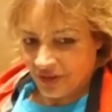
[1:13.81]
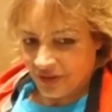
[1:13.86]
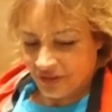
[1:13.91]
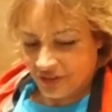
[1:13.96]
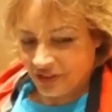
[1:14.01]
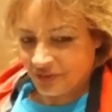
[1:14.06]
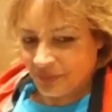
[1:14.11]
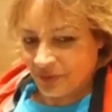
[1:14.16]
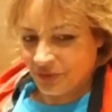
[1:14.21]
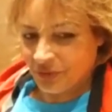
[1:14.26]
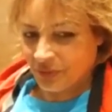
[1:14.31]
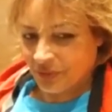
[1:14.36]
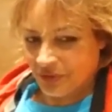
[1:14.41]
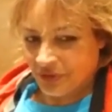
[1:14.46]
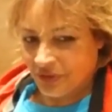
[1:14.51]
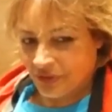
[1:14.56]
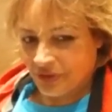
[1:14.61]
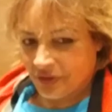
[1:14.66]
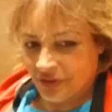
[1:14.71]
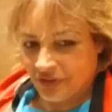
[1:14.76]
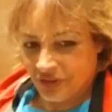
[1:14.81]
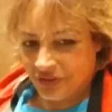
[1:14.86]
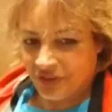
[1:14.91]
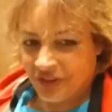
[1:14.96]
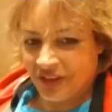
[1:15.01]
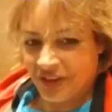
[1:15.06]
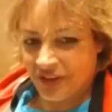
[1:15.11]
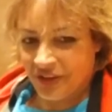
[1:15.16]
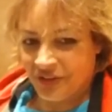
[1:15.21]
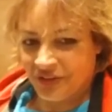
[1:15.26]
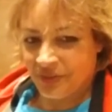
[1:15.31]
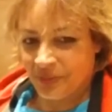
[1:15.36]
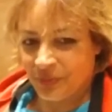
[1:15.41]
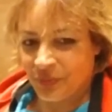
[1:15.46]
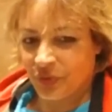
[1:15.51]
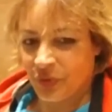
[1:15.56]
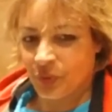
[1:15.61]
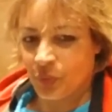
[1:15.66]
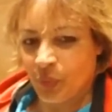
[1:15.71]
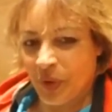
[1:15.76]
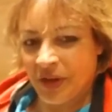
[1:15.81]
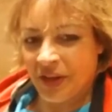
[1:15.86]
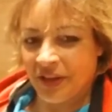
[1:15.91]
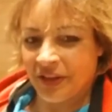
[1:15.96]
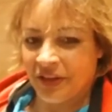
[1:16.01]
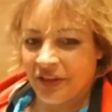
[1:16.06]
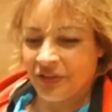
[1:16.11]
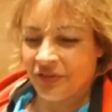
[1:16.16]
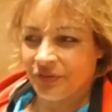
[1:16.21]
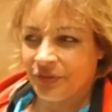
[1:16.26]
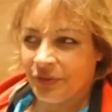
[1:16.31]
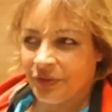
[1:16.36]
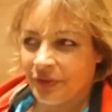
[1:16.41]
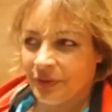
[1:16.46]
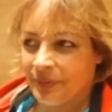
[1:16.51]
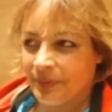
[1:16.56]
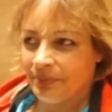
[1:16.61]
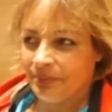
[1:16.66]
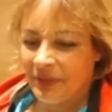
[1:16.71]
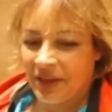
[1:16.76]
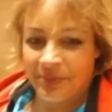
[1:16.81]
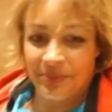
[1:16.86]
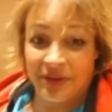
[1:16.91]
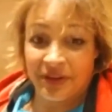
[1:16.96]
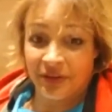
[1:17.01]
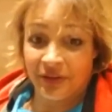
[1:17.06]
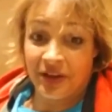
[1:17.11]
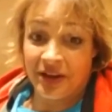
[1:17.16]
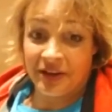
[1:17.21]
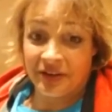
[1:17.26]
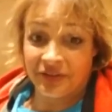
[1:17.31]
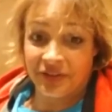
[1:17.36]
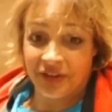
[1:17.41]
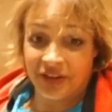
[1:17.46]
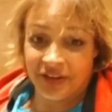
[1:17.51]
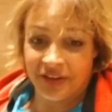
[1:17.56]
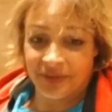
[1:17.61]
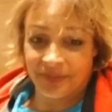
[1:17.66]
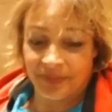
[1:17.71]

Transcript: six months to a year, just to get on some sort of waiting list for maybe a lottery.